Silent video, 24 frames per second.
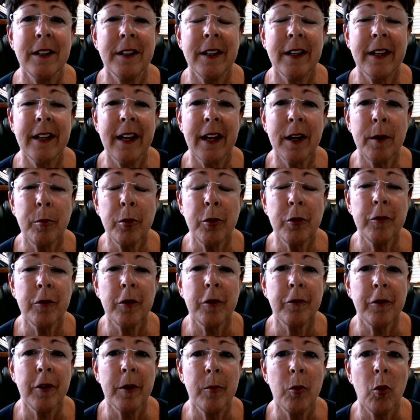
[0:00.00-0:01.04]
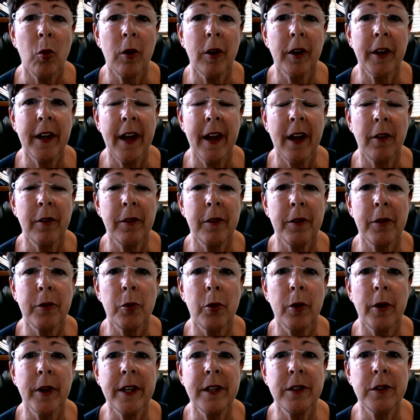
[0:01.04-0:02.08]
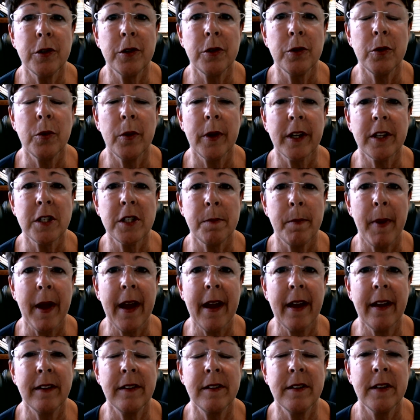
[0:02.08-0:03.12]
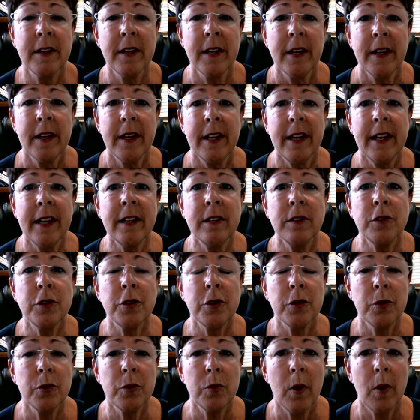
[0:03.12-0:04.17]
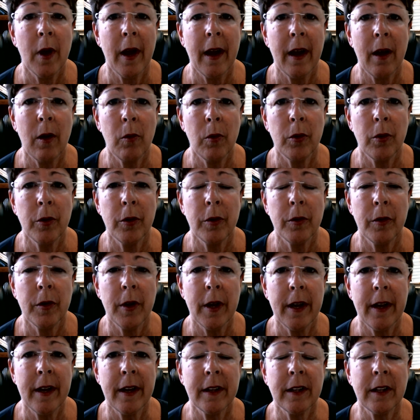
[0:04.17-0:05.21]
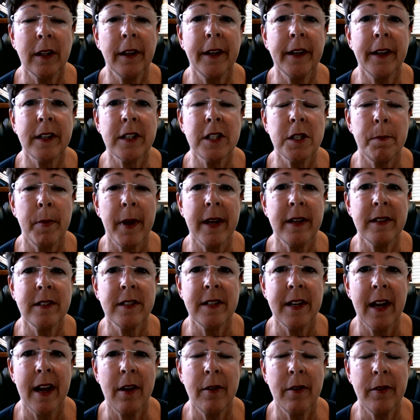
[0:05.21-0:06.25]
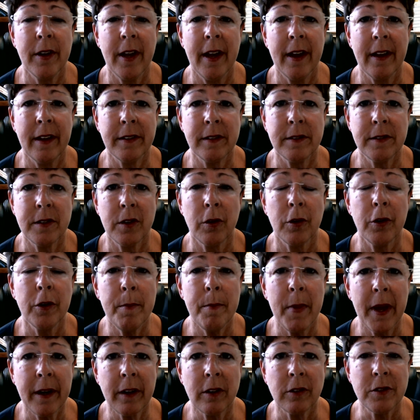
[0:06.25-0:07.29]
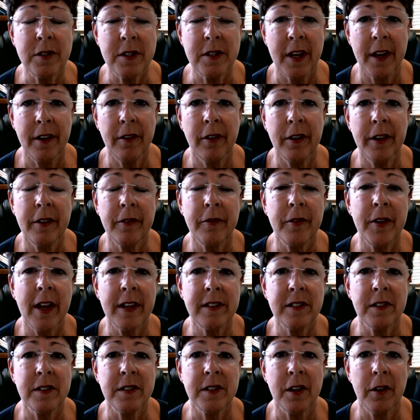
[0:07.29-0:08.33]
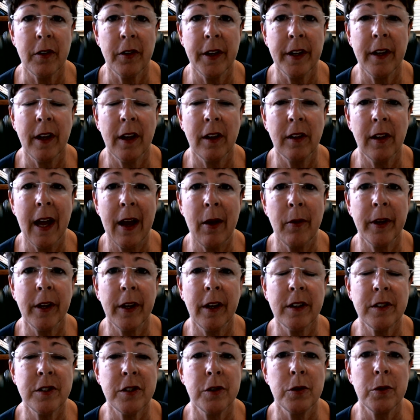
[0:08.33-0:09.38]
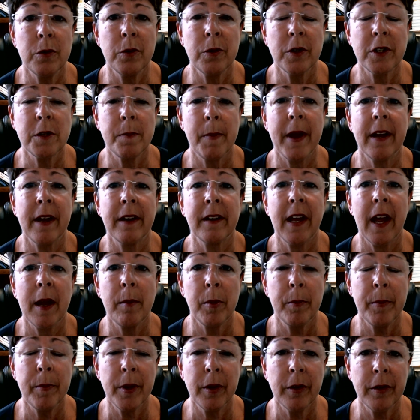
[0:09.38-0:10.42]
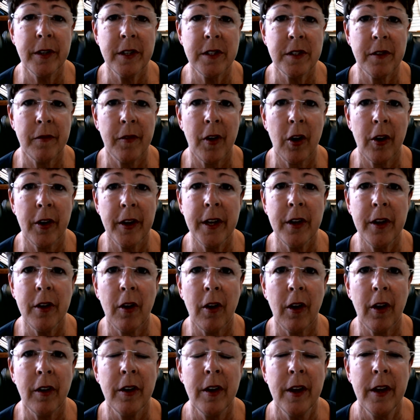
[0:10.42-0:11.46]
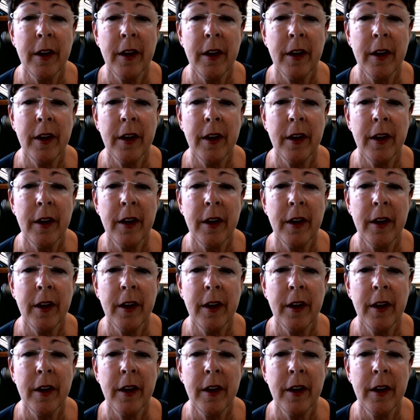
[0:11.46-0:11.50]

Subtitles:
get approval from Oregon Health Authority to expand into our clinic space down at Curry Medical Center if necessary, allowing us to expand capabilities of our ER.